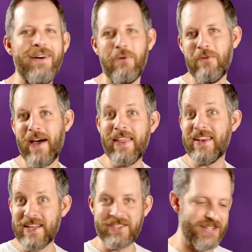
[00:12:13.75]
We're finding
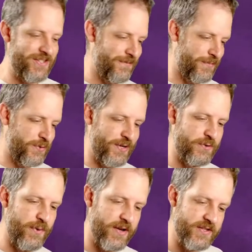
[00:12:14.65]
the distance up between
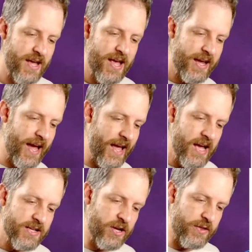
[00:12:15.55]
two points. Okay,
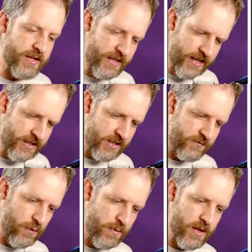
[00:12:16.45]
so the distance
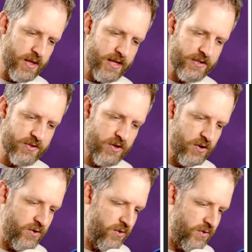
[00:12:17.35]
formula, let's
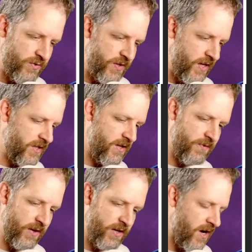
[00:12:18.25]
use a
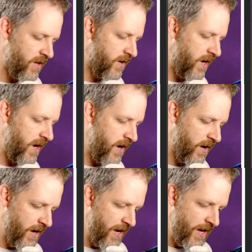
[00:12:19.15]
different color
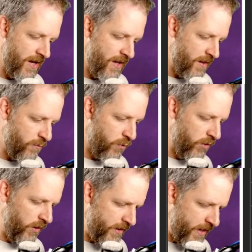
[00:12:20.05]
here. We're
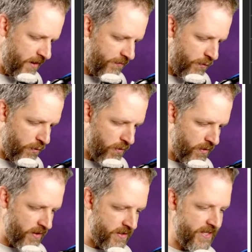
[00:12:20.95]
looking
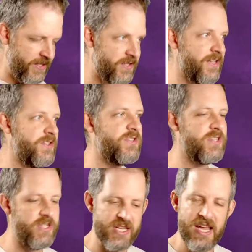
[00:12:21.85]
for
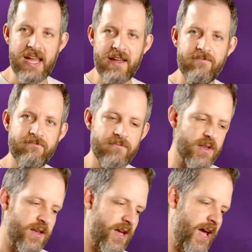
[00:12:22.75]
distance D.
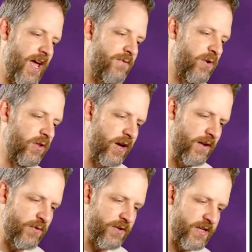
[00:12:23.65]
Okay, and if we're
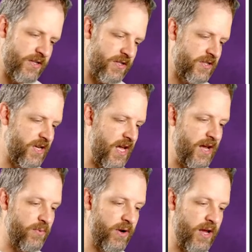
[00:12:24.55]
looking for distance
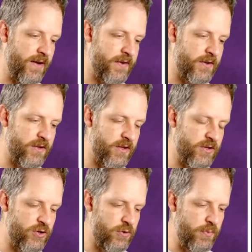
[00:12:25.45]
D and we're given the
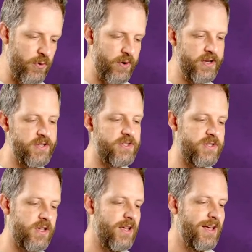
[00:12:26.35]
two
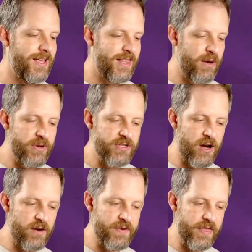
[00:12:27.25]
points, then we
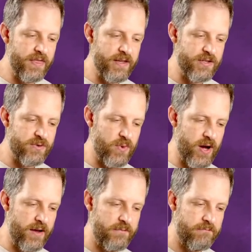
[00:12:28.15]
solve it this
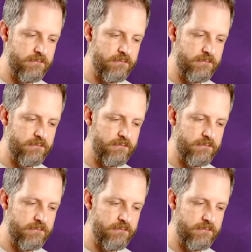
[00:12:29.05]
way.